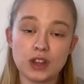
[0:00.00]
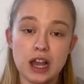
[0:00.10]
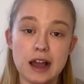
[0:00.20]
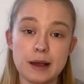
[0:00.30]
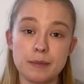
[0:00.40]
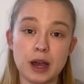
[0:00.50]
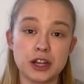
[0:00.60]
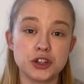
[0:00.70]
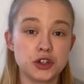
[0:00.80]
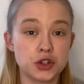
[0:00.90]

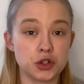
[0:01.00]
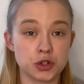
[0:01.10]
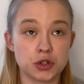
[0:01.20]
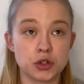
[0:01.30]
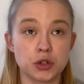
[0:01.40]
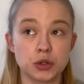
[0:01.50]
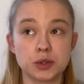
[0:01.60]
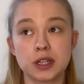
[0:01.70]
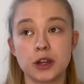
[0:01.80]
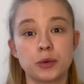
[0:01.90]
And just
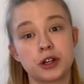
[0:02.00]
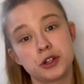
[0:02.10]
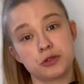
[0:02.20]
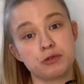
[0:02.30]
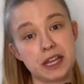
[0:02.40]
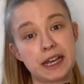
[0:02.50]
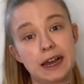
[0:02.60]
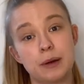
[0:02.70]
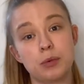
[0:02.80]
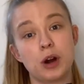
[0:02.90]
also want to just
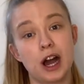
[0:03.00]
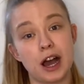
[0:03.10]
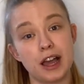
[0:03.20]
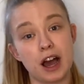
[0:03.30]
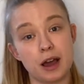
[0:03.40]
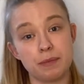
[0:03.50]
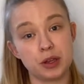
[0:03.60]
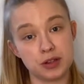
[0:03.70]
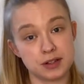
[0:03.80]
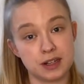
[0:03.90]
recap why I
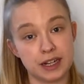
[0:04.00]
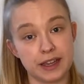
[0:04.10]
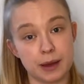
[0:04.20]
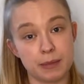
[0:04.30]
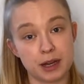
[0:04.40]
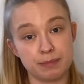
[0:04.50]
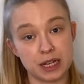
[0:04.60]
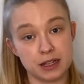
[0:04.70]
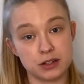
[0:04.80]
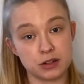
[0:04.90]
personally get my
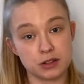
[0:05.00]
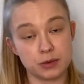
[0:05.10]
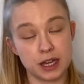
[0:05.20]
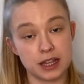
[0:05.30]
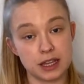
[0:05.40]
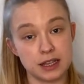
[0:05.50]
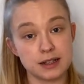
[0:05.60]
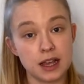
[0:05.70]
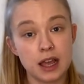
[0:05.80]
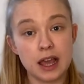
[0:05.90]
blind dog to wear these
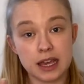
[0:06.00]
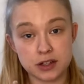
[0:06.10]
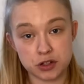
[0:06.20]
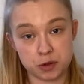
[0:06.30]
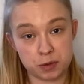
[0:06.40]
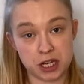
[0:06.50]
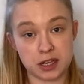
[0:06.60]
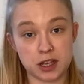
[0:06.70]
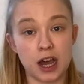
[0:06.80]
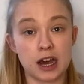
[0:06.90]
is just to
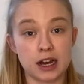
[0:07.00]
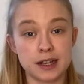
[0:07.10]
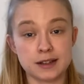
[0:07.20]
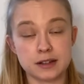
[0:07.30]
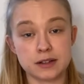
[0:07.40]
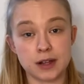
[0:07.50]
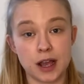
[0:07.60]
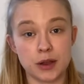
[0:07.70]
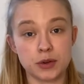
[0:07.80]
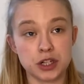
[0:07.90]
protect her eyes.
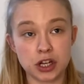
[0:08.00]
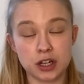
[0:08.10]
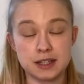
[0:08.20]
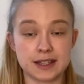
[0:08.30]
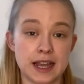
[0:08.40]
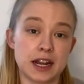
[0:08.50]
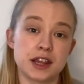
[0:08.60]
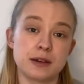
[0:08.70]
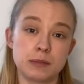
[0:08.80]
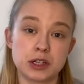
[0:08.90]
So she can't see
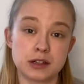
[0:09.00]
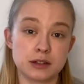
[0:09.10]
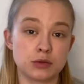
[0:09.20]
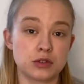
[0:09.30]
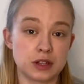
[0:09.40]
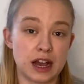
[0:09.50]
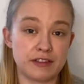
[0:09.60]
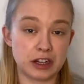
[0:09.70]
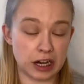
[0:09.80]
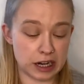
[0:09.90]
anything, but she still does have
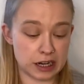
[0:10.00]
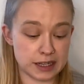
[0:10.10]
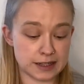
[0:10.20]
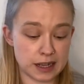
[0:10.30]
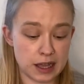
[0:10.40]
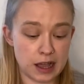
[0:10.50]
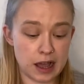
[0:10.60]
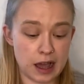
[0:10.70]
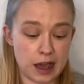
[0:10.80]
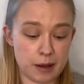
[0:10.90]
her eyes.
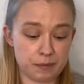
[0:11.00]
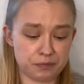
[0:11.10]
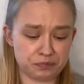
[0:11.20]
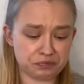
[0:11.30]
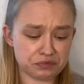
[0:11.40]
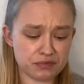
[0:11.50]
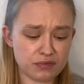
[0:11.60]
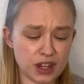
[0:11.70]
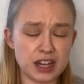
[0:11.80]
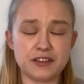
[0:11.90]
And
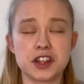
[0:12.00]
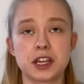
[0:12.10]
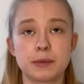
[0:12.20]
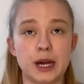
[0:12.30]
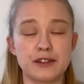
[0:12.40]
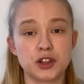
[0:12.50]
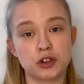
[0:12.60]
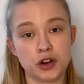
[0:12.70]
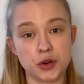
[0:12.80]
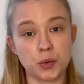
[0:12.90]
if you think about it, if
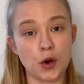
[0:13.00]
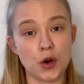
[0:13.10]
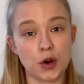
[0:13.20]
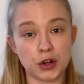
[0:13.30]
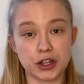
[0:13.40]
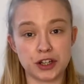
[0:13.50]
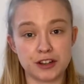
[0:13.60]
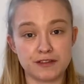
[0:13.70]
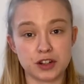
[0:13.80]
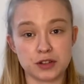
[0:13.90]
you're on a walk and
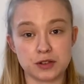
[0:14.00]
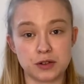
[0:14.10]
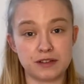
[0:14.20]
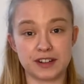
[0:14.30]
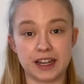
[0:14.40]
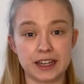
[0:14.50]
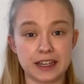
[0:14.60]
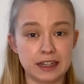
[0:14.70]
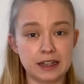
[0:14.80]
you've got sort of like